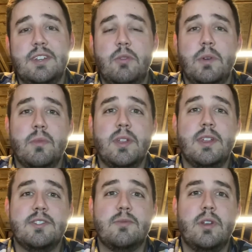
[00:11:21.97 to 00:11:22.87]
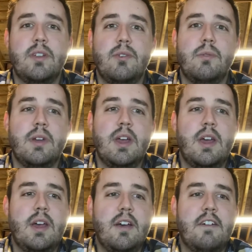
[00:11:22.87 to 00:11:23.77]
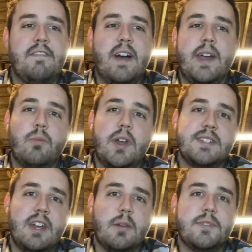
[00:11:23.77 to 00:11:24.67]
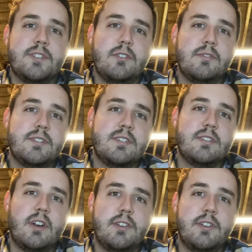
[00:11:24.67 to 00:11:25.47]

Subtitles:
We really just want to find ways to help the students